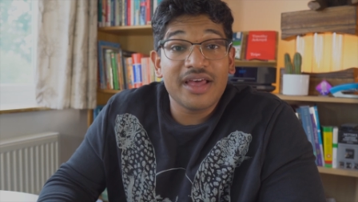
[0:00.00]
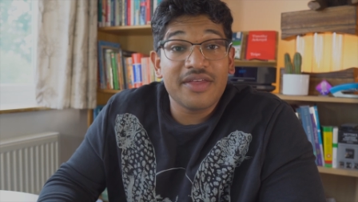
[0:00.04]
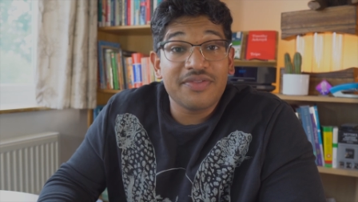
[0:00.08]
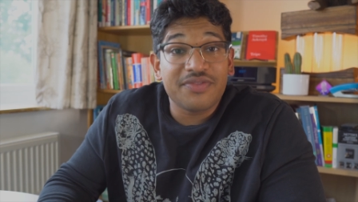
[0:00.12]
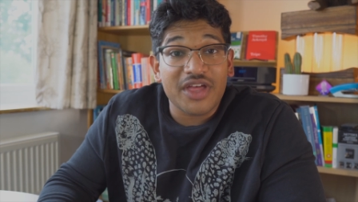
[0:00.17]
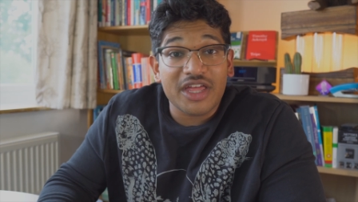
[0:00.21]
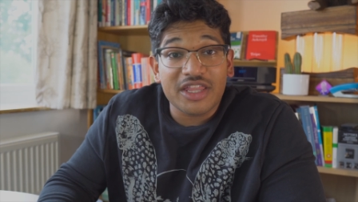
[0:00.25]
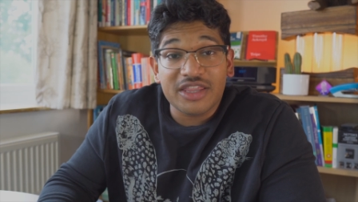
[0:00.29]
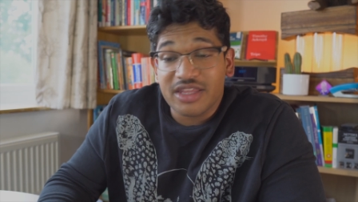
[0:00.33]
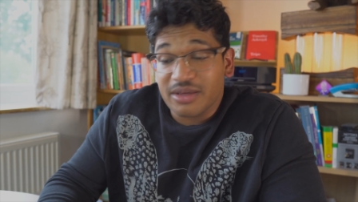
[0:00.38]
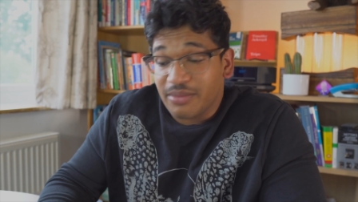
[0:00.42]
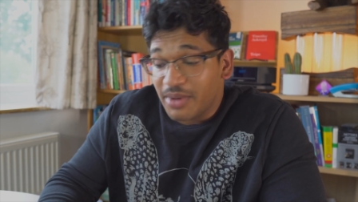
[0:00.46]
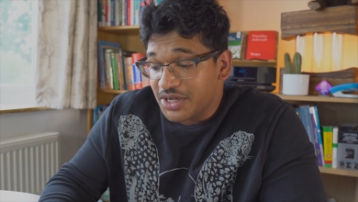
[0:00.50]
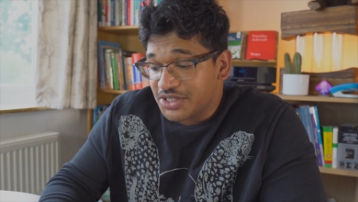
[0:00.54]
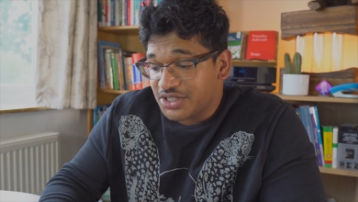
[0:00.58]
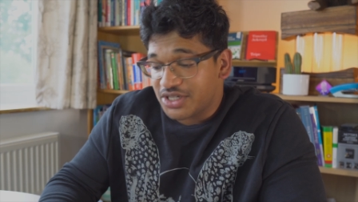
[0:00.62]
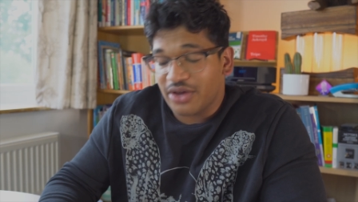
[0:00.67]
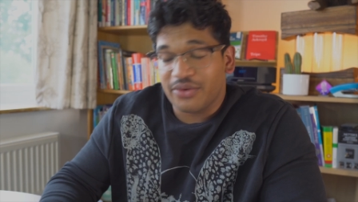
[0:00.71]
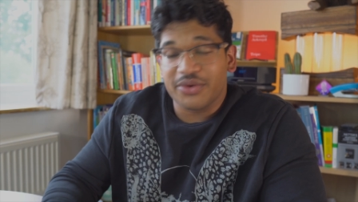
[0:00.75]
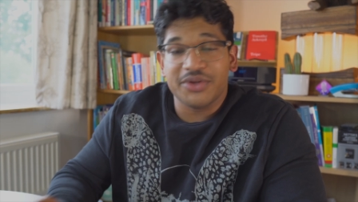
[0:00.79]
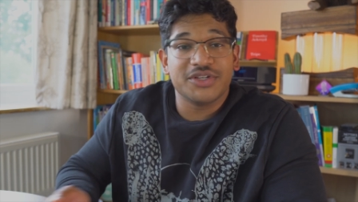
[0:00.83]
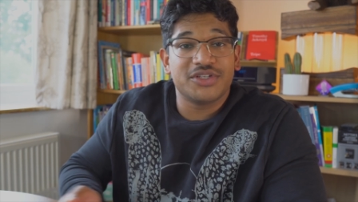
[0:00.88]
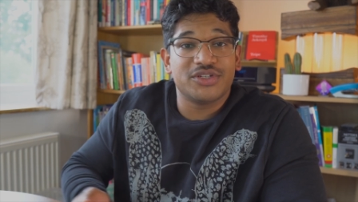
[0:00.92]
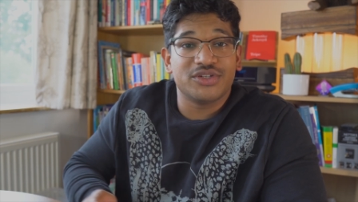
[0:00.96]
then they might
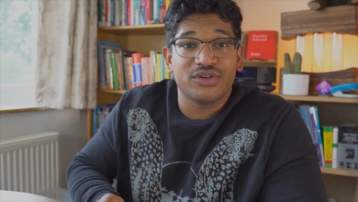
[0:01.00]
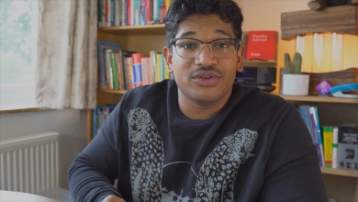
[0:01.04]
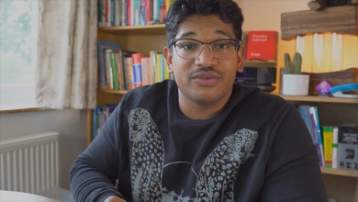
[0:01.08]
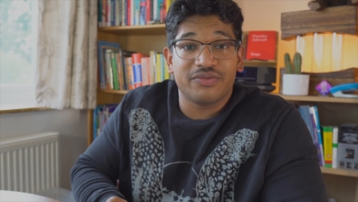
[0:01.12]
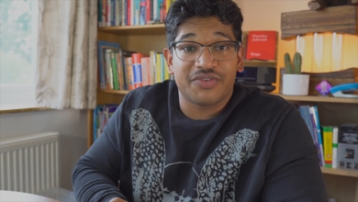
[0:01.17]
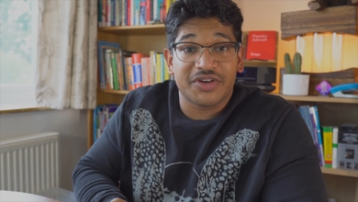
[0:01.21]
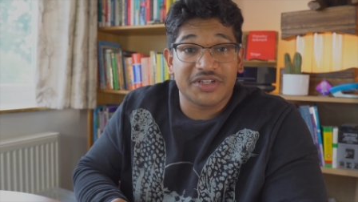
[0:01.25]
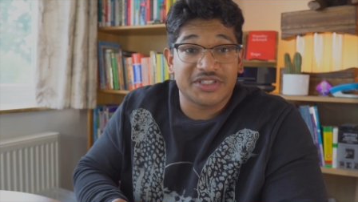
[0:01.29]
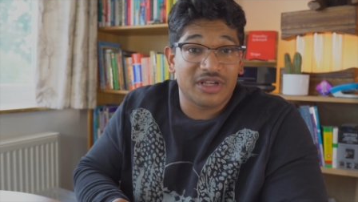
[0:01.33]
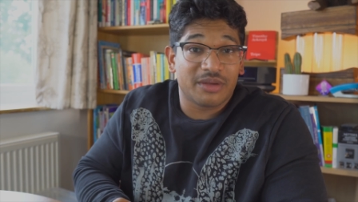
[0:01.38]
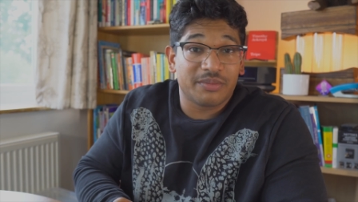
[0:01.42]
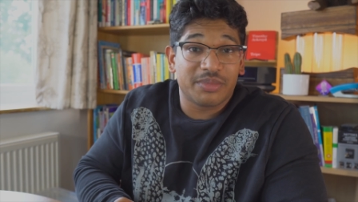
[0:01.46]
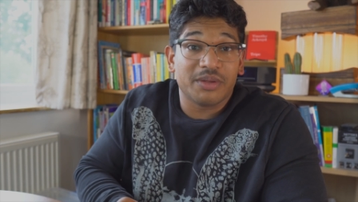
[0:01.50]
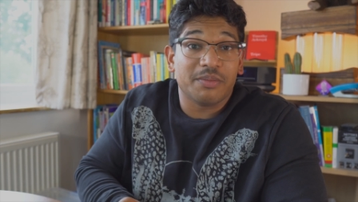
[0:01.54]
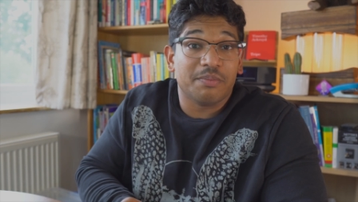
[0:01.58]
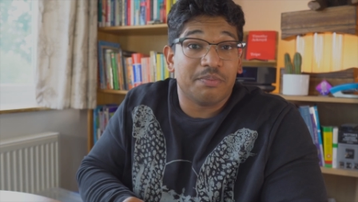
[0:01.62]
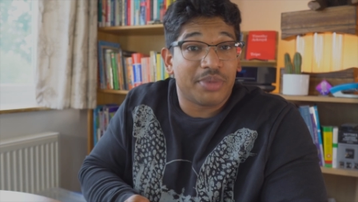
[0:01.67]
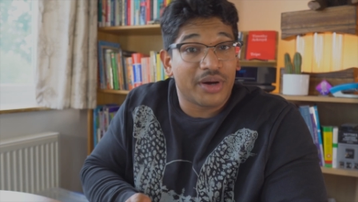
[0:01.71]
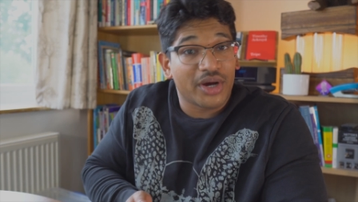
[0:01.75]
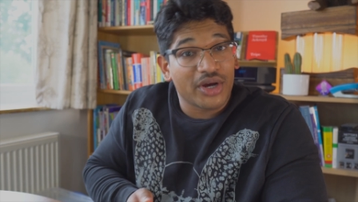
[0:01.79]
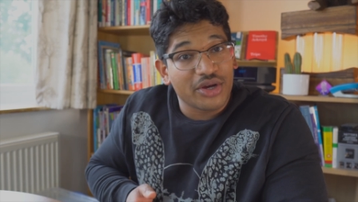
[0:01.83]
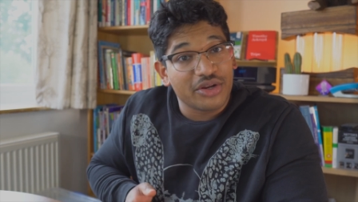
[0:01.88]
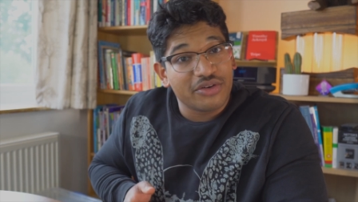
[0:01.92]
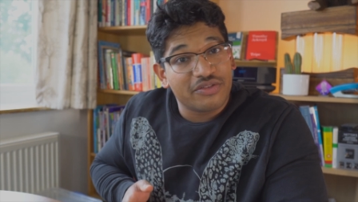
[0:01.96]
go into, for example,
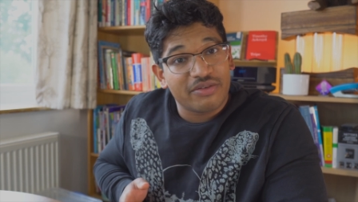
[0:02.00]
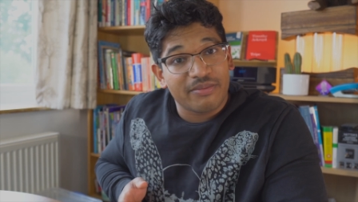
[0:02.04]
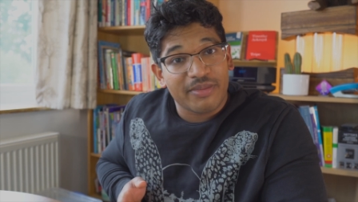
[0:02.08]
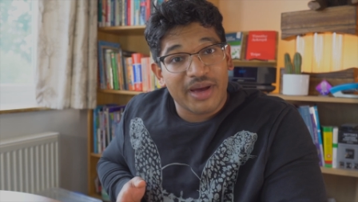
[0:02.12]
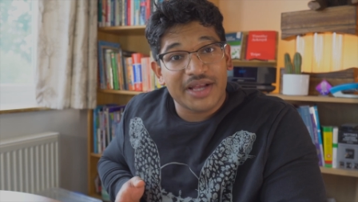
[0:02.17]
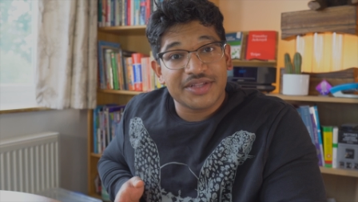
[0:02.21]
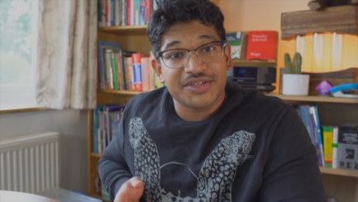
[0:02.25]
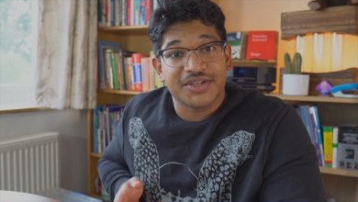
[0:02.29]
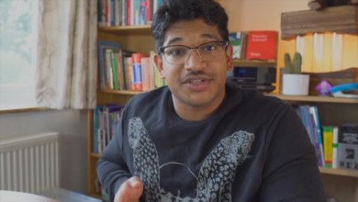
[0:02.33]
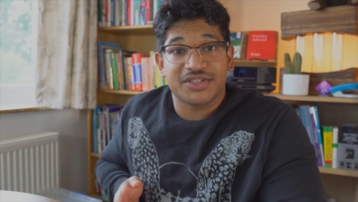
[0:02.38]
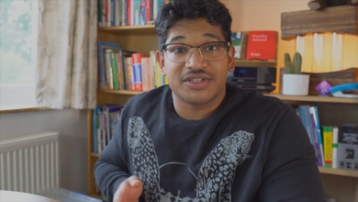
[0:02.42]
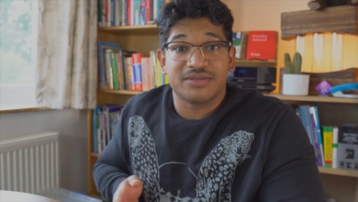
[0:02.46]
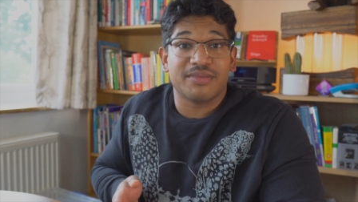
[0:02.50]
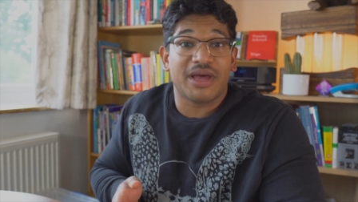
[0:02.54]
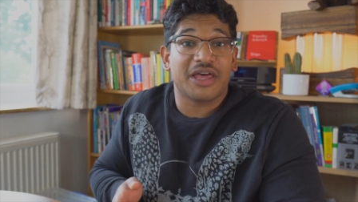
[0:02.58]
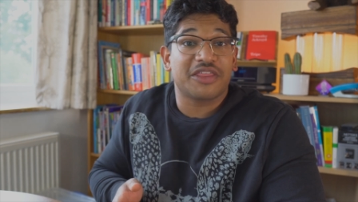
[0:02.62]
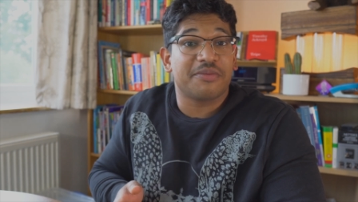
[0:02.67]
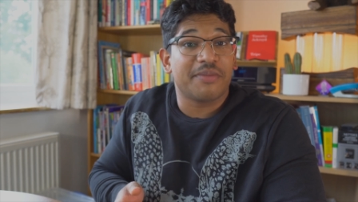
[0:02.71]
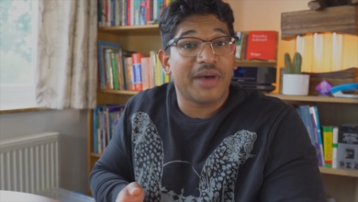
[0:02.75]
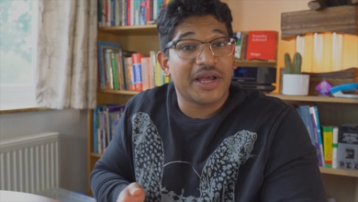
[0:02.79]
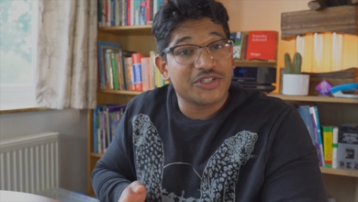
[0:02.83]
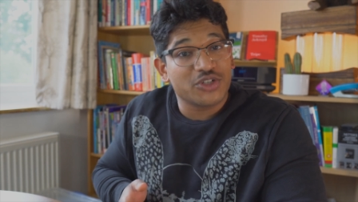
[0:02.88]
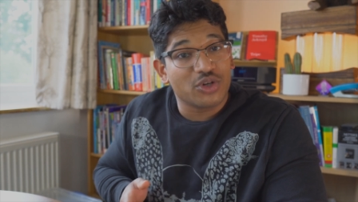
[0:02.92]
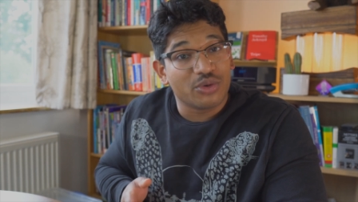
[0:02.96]
bioinformatics and
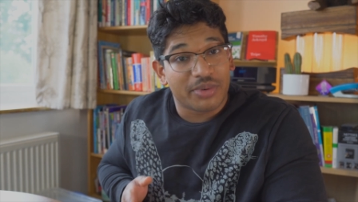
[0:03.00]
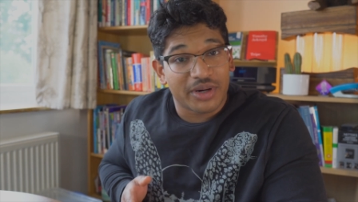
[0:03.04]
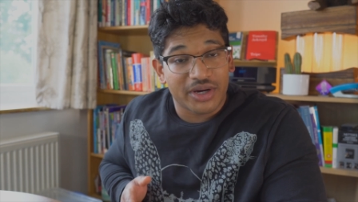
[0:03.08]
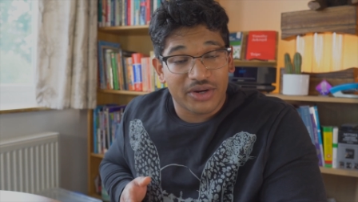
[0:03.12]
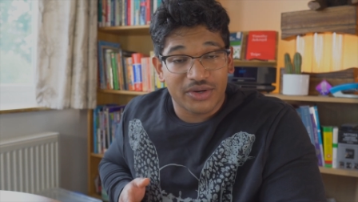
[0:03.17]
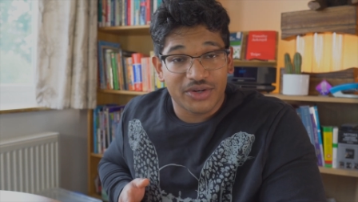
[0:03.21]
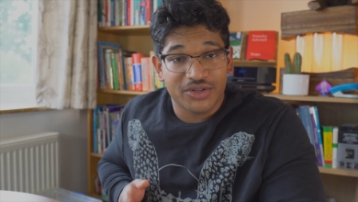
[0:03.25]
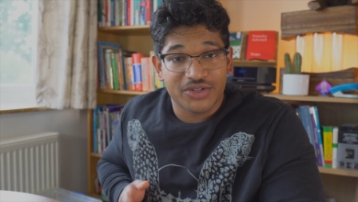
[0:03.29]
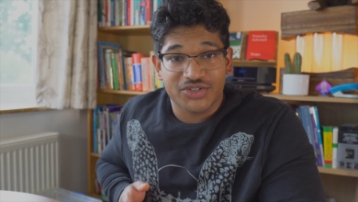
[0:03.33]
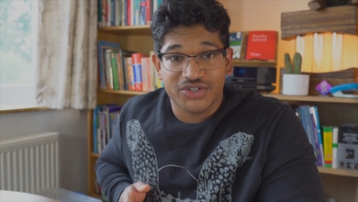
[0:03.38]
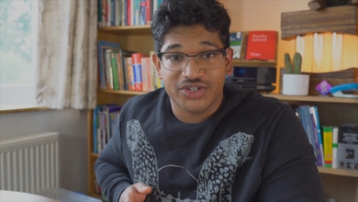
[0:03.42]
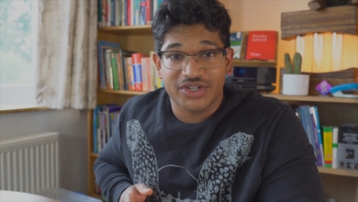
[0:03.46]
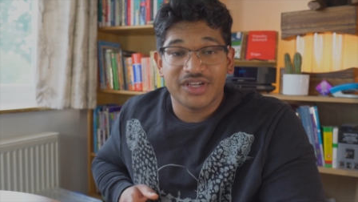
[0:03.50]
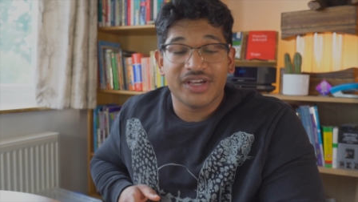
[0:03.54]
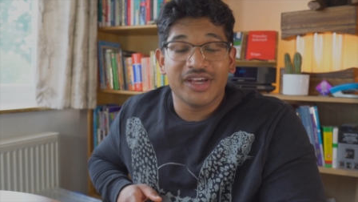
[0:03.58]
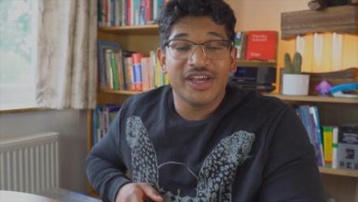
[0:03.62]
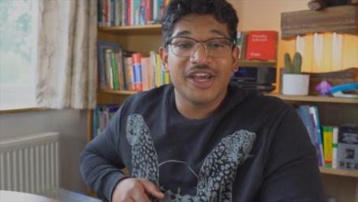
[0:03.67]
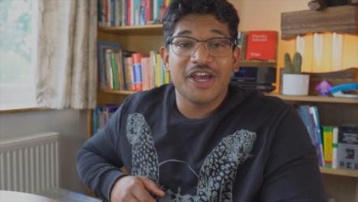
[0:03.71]
mathematical biology,